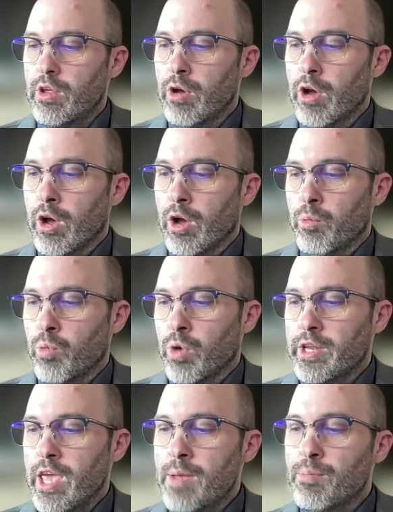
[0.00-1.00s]

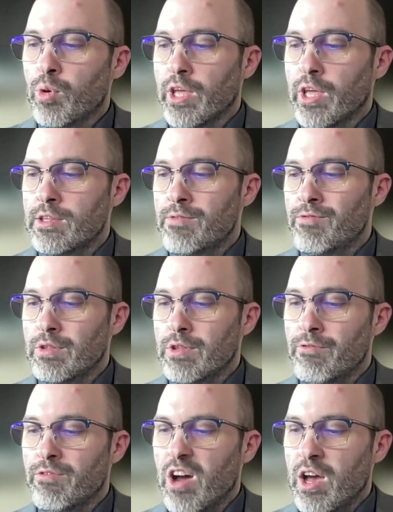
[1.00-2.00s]
1 April
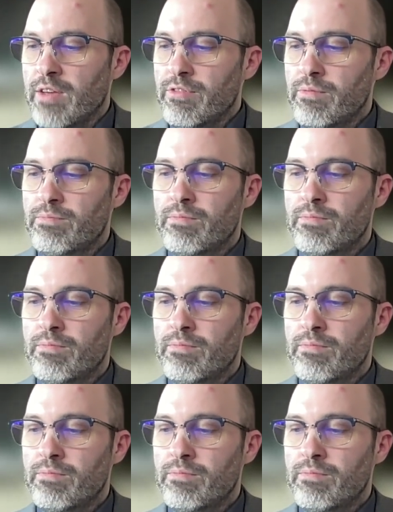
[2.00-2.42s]
1955,